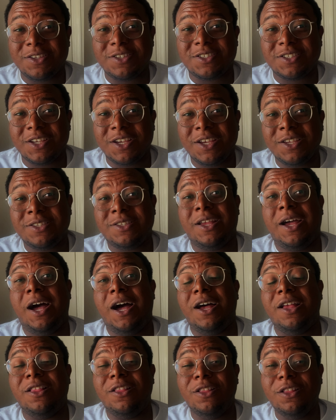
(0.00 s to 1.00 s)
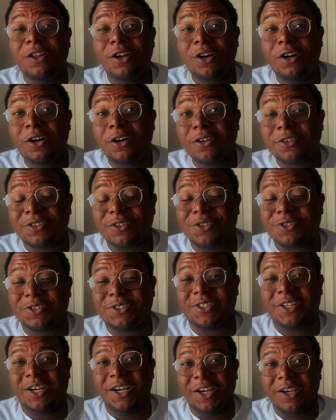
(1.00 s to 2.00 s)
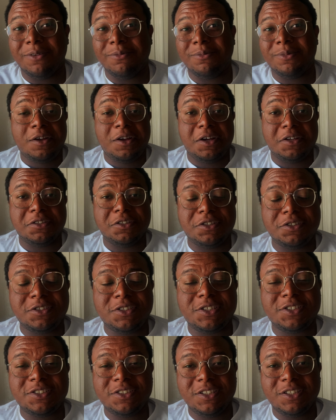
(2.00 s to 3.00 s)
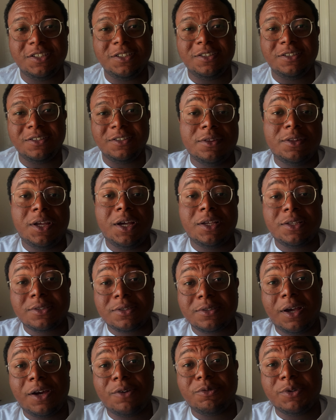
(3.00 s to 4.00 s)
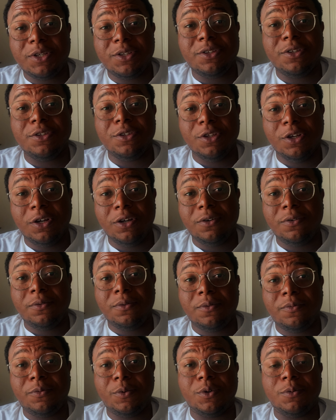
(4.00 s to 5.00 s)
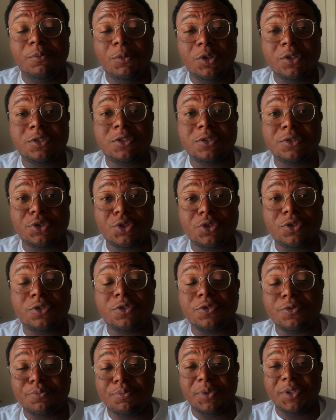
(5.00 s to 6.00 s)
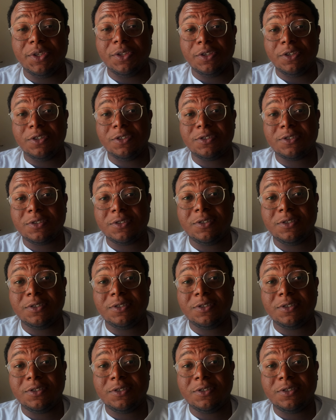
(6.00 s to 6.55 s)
saves a lot of time. And honestly, that's already enough for most of YouTube's videos.